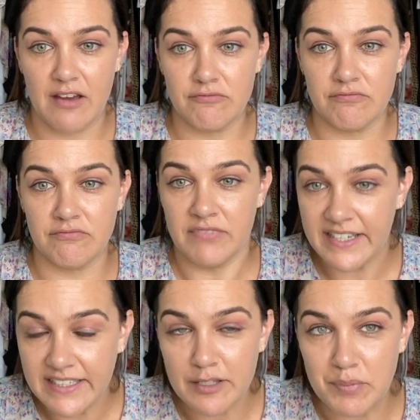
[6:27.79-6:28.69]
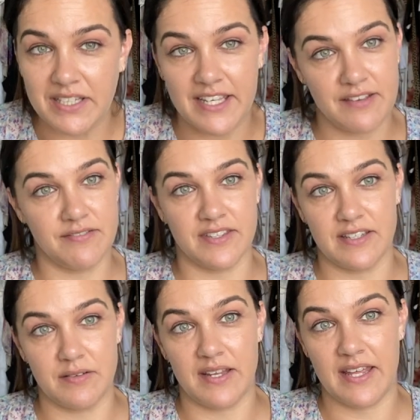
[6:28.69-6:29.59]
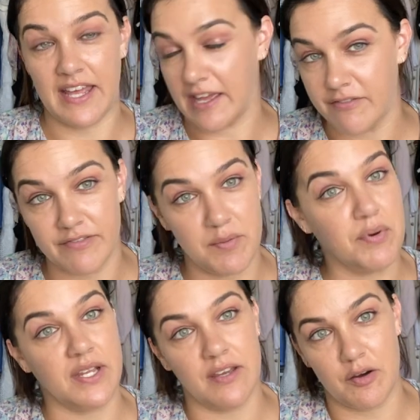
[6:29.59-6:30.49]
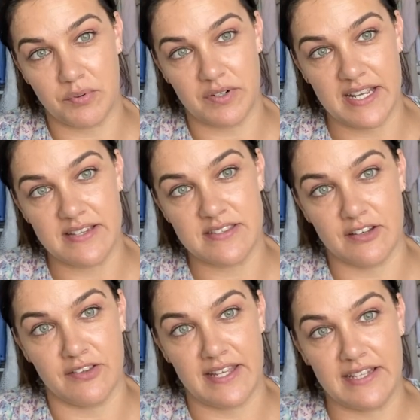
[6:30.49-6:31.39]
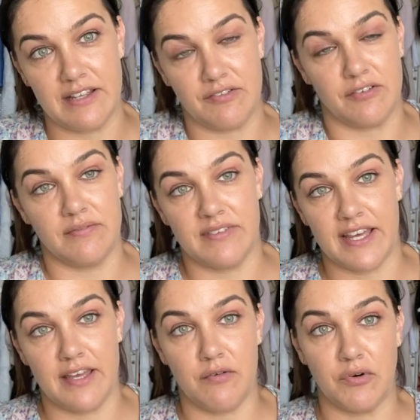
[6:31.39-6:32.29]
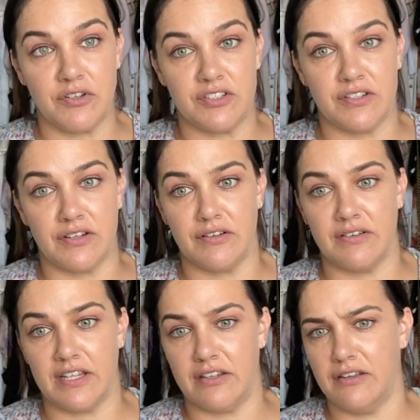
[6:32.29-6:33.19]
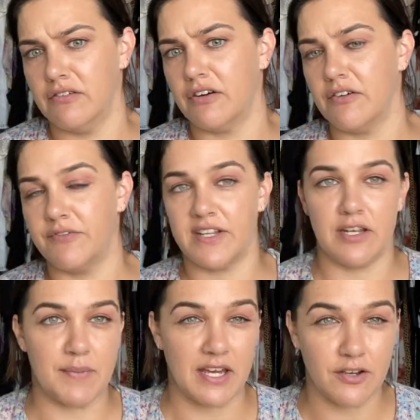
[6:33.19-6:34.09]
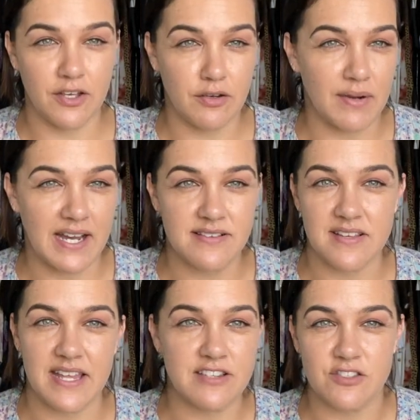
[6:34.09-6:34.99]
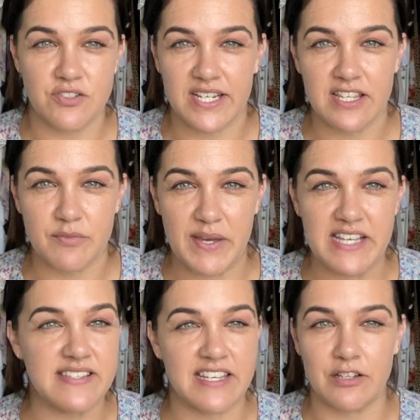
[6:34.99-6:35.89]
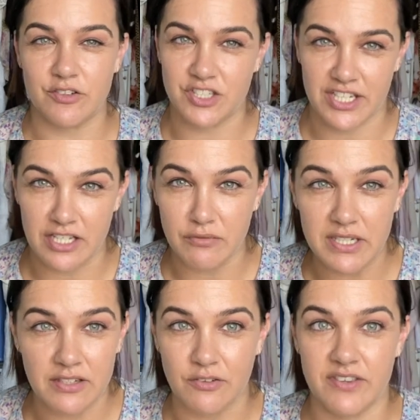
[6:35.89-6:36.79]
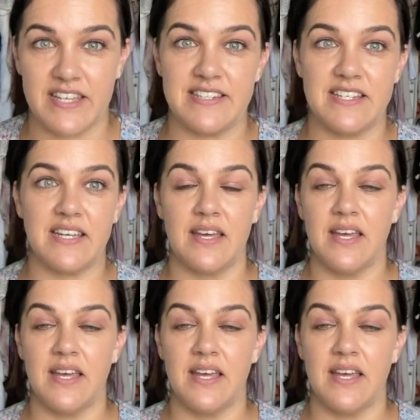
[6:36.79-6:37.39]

really believe that everybody operates on that level. They want to know that you're confident about who you are, so that strength piece, that you're genuine and authentic,